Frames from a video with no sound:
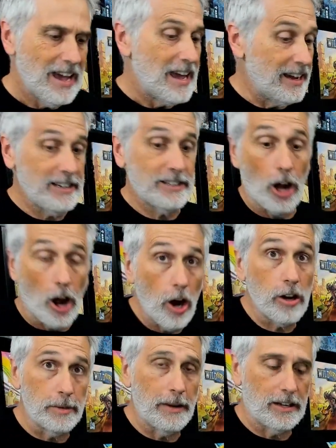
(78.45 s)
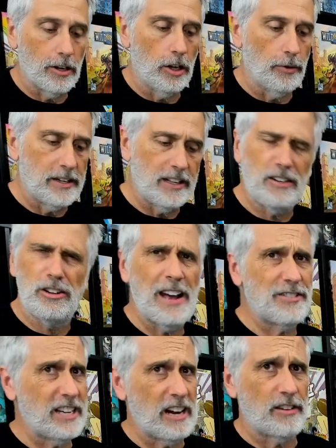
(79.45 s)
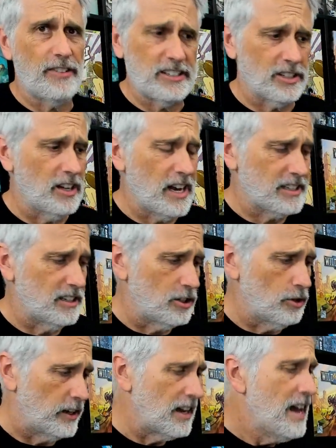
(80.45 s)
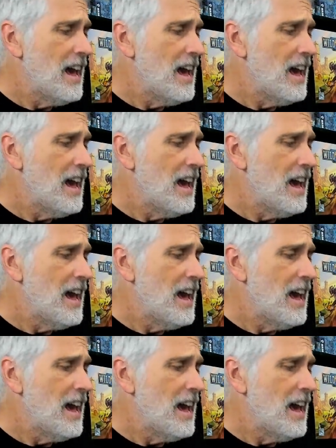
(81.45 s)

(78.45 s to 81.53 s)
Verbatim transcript: It is hard to make it all the way to the end, and you have to sacrifice a lot to do it.